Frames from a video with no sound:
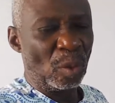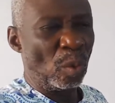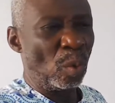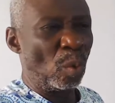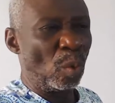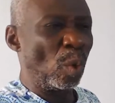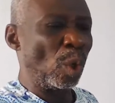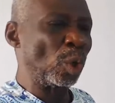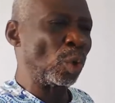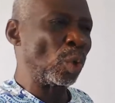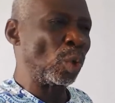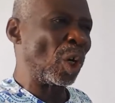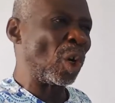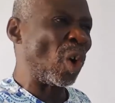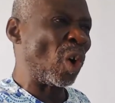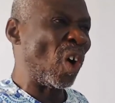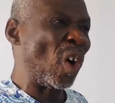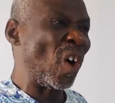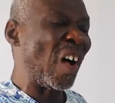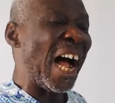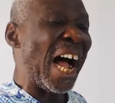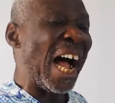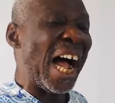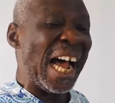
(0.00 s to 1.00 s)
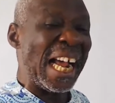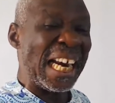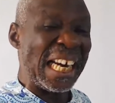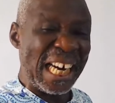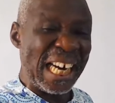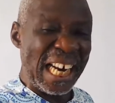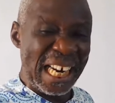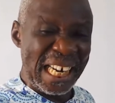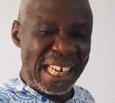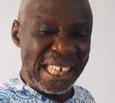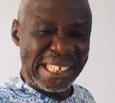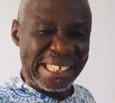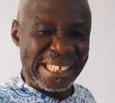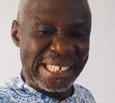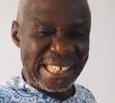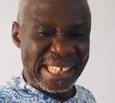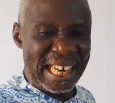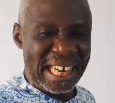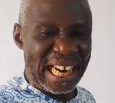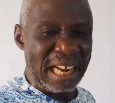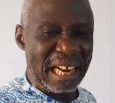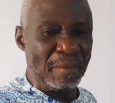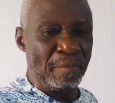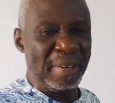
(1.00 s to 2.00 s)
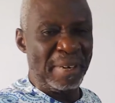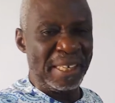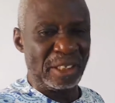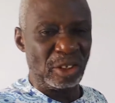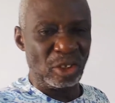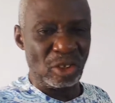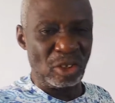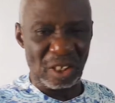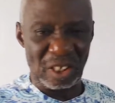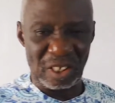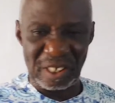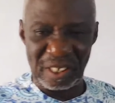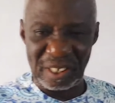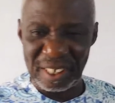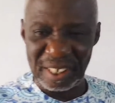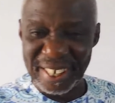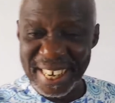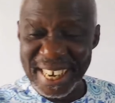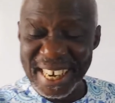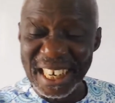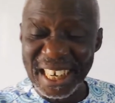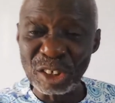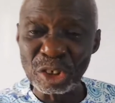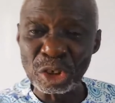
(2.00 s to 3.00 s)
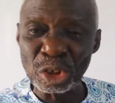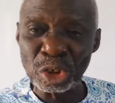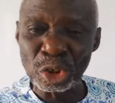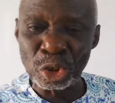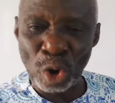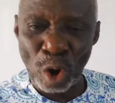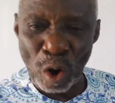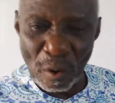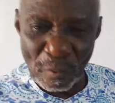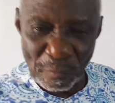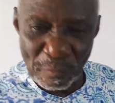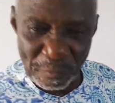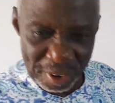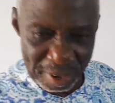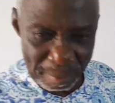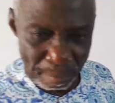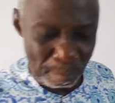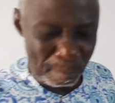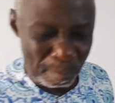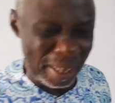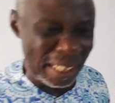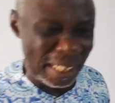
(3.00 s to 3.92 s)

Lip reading: what we call analytical method, real solving,